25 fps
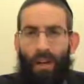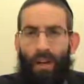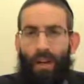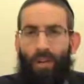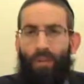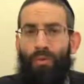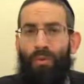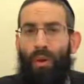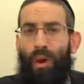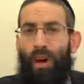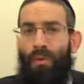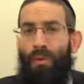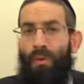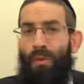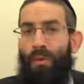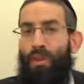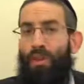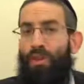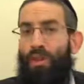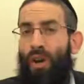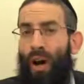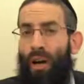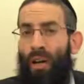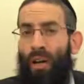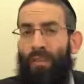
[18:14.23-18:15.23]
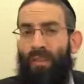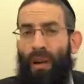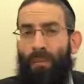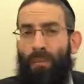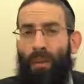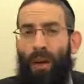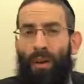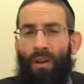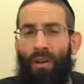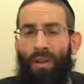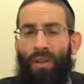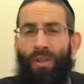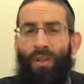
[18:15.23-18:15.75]
Roy, the majority of Am
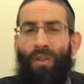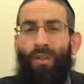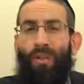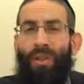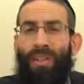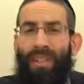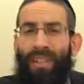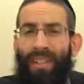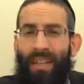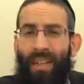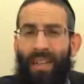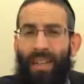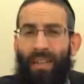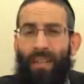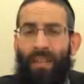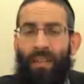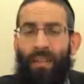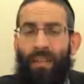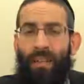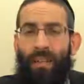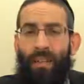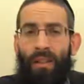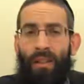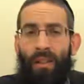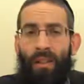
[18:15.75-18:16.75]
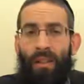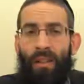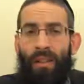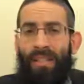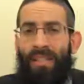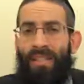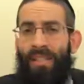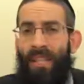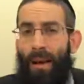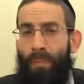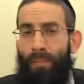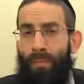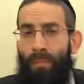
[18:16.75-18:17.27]
Ha'aretz do indeed uh,
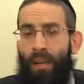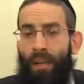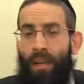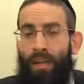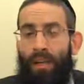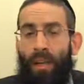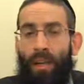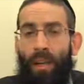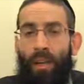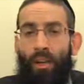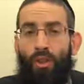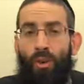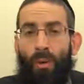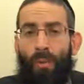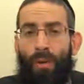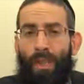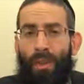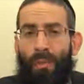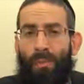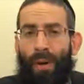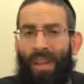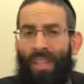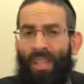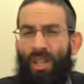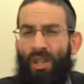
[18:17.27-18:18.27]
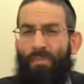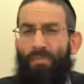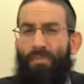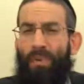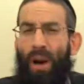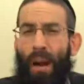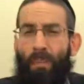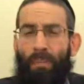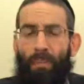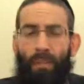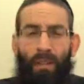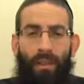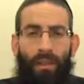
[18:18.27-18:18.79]
separate Tumas and Ma'aser
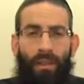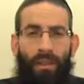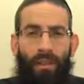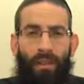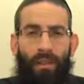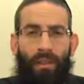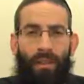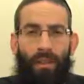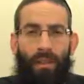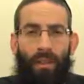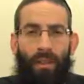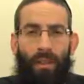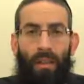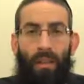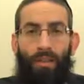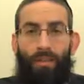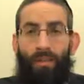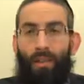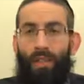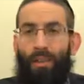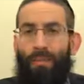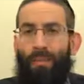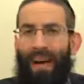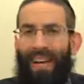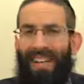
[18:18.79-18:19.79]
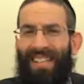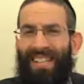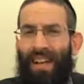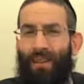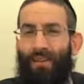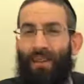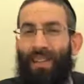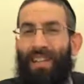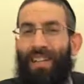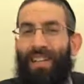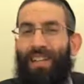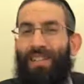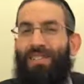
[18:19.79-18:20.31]
properly. Therefore, D'mai is not
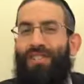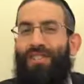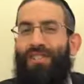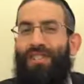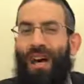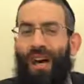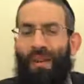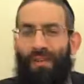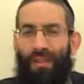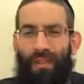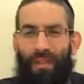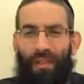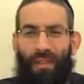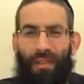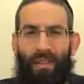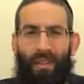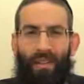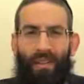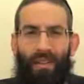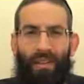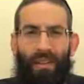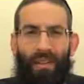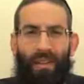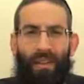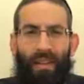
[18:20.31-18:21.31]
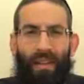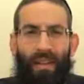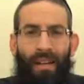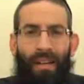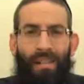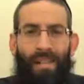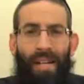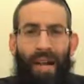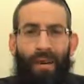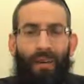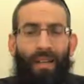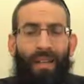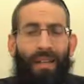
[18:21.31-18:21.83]
really a suffix.
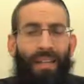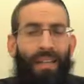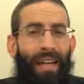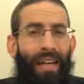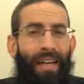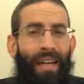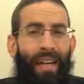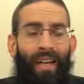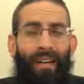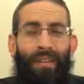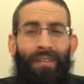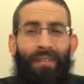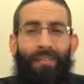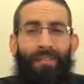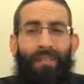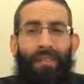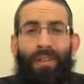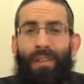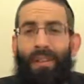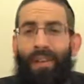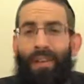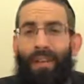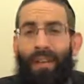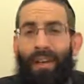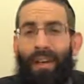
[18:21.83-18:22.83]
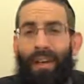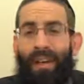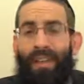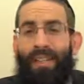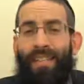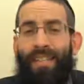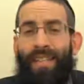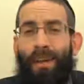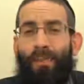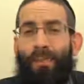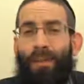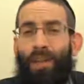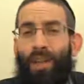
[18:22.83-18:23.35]
It's not really a, a, a
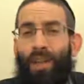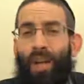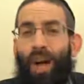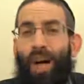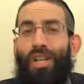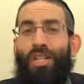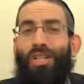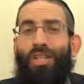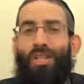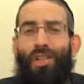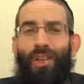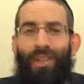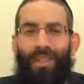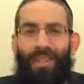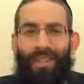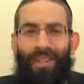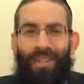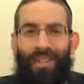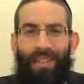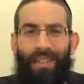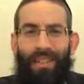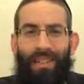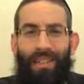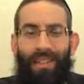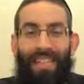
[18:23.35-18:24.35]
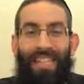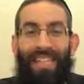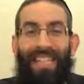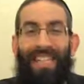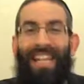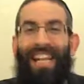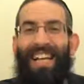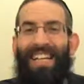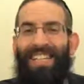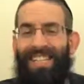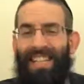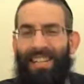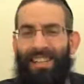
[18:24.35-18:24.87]
typical uncertainty. It's
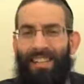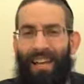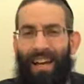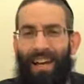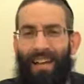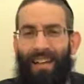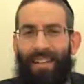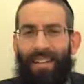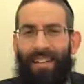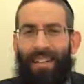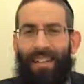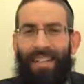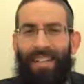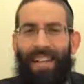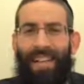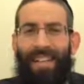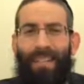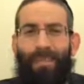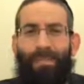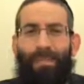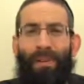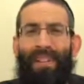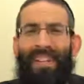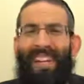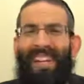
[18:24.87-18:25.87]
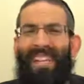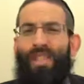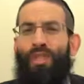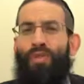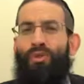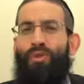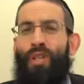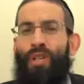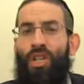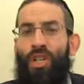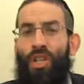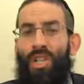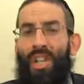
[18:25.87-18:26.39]
less than that. It's, it's merely a
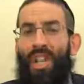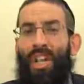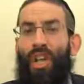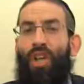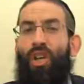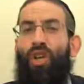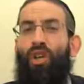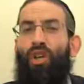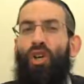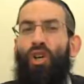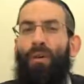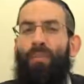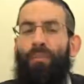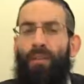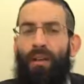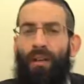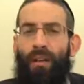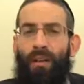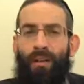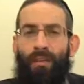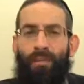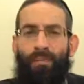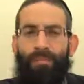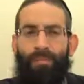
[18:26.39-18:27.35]
stringency, a chumrah.